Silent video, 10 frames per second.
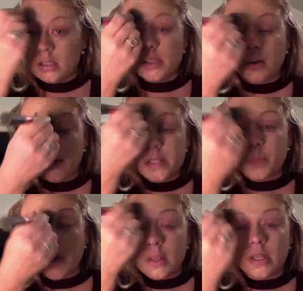So I always
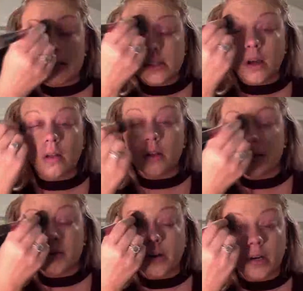put this all
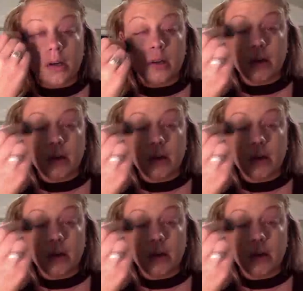over,